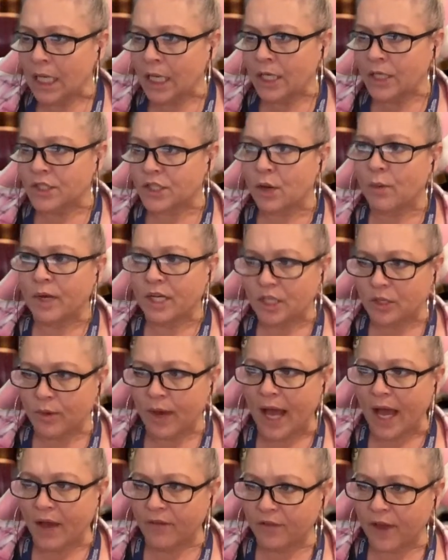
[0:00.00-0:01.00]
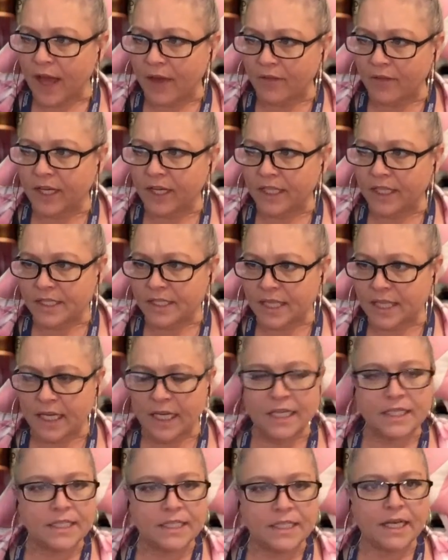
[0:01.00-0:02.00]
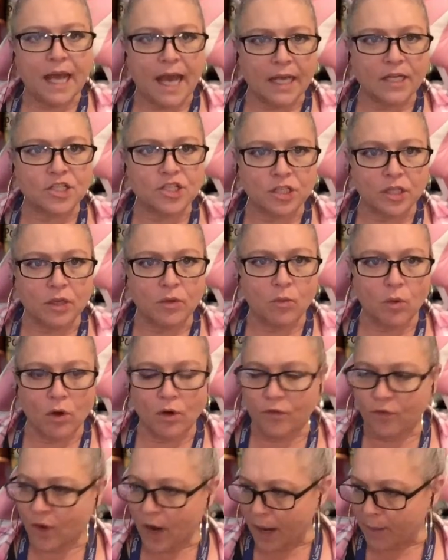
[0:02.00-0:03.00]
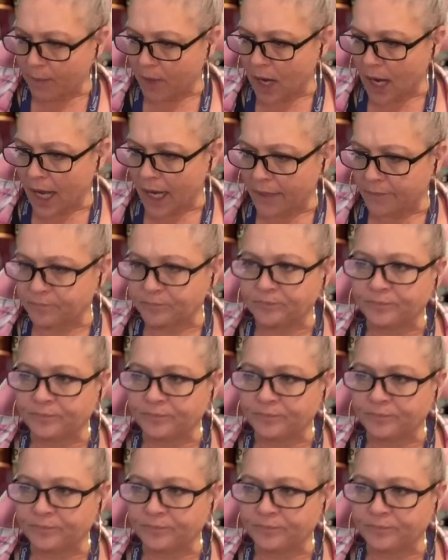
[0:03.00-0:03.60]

So we do have evidence that he did actually work for Epcot.